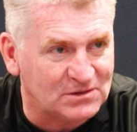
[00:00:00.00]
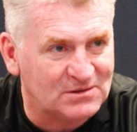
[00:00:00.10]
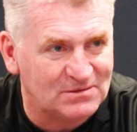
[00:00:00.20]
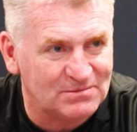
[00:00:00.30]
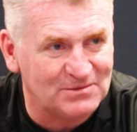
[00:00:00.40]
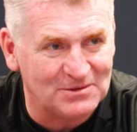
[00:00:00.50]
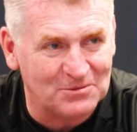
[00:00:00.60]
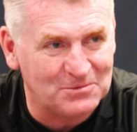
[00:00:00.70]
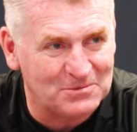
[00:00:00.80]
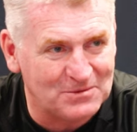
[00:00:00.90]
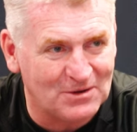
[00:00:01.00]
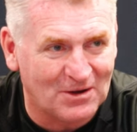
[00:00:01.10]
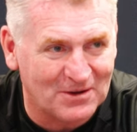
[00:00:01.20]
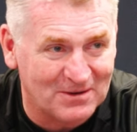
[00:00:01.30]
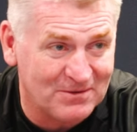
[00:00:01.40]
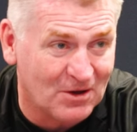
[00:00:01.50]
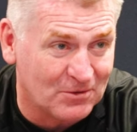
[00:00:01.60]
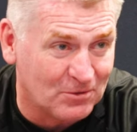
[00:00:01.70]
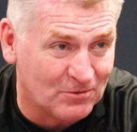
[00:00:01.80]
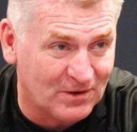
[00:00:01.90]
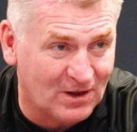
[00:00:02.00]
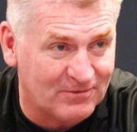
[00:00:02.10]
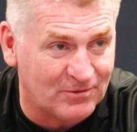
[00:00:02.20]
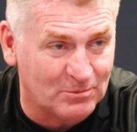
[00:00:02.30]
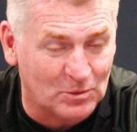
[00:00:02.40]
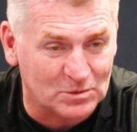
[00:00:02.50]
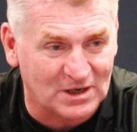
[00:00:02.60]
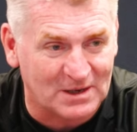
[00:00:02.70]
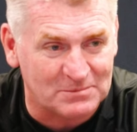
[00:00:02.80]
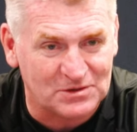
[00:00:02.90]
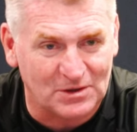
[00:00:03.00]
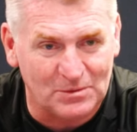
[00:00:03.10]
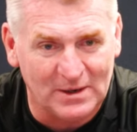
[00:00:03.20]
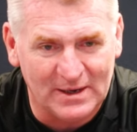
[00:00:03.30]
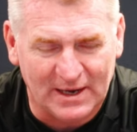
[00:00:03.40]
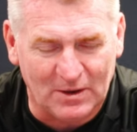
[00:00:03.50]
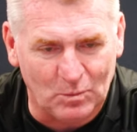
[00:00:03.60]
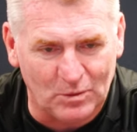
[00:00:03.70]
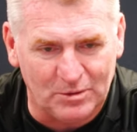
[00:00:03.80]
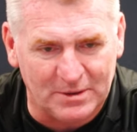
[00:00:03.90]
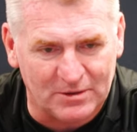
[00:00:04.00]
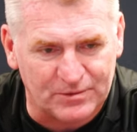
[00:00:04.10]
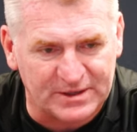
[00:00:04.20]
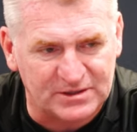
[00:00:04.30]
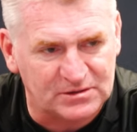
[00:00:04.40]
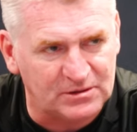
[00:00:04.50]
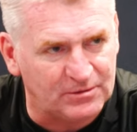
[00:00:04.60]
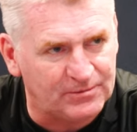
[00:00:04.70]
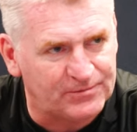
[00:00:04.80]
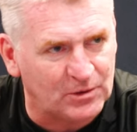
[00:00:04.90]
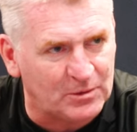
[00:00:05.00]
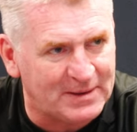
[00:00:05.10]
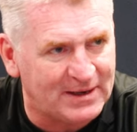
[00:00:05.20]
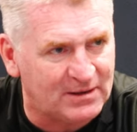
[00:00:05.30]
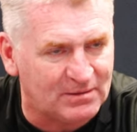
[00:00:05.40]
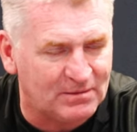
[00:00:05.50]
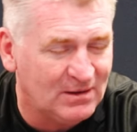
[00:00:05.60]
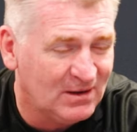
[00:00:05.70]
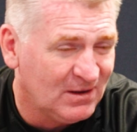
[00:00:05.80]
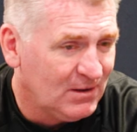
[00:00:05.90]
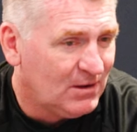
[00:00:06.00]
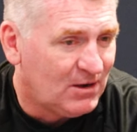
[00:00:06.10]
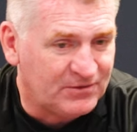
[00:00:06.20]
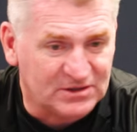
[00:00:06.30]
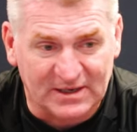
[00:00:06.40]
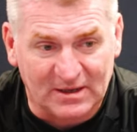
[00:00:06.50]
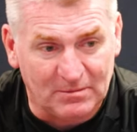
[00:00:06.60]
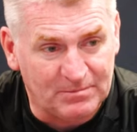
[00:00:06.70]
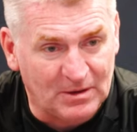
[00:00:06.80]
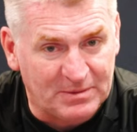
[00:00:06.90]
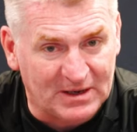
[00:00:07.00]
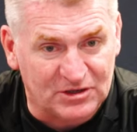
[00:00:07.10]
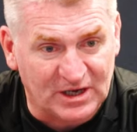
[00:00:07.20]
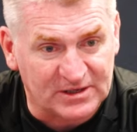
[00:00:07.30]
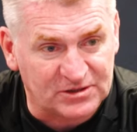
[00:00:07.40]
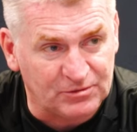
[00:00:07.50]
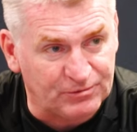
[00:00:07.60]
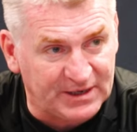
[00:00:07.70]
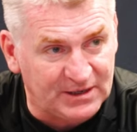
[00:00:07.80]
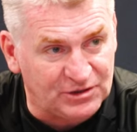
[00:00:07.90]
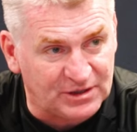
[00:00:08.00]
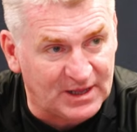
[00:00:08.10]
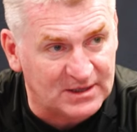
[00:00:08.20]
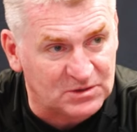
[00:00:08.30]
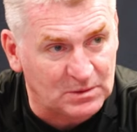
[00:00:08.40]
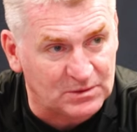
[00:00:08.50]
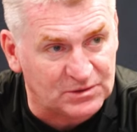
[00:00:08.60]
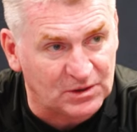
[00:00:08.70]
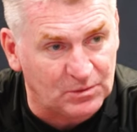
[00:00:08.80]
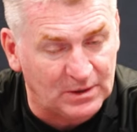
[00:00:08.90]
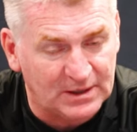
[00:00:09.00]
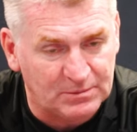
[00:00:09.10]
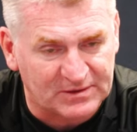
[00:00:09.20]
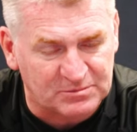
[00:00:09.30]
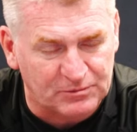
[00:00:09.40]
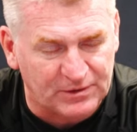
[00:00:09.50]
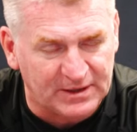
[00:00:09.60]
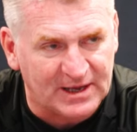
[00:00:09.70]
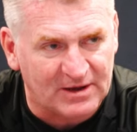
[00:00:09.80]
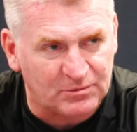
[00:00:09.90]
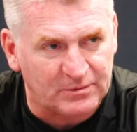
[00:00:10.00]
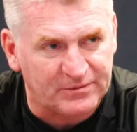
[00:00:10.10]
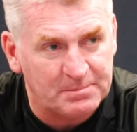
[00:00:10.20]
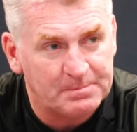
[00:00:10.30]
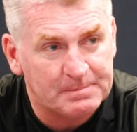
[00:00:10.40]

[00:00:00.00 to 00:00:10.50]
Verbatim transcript: is you know not not an awful lot of football time. So it would be a risk to throw him in, and obviously a, a bigger chance to re-injure then as well. So uh, we have to be really careful with him.